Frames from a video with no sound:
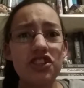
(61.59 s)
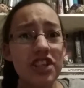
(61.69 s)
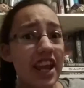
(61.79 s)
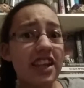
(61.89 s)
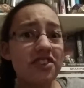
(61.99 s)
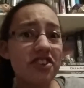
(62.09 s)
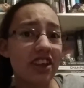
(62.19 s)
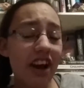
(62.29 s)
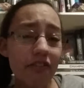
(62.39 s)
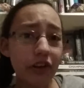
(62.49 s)
change the
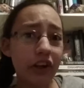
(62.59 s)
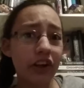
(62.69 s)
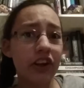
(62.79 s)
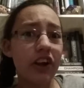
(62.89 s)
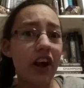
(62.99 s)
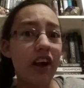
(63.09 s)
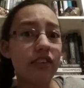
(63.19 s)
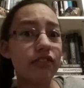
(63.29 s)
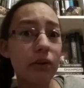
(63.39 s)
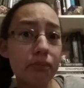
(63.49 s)
cover
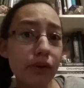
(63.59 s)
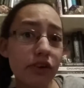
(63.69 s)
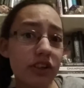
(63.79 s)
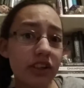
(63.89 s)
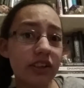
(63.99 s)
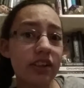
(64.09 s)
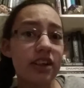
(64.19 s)
of a book